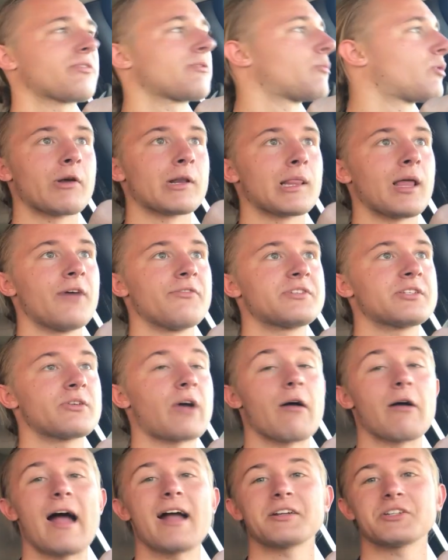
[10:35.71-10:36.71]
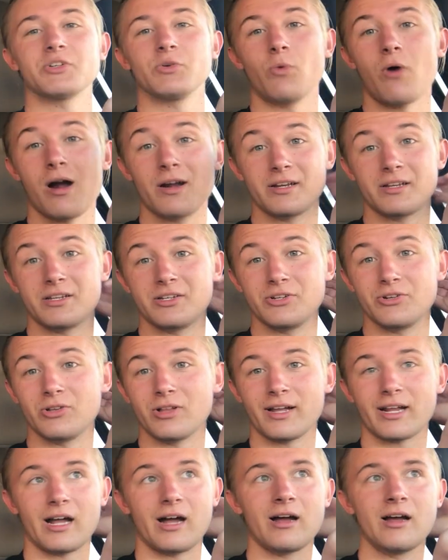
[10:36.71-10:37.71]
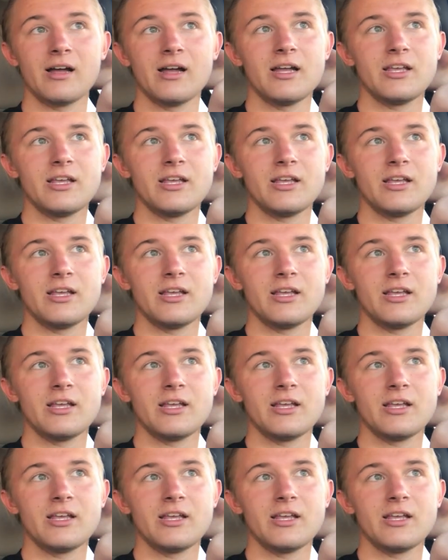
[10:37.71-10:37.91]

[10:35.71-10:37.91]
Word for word: I would love to. I actually wanted to do like a,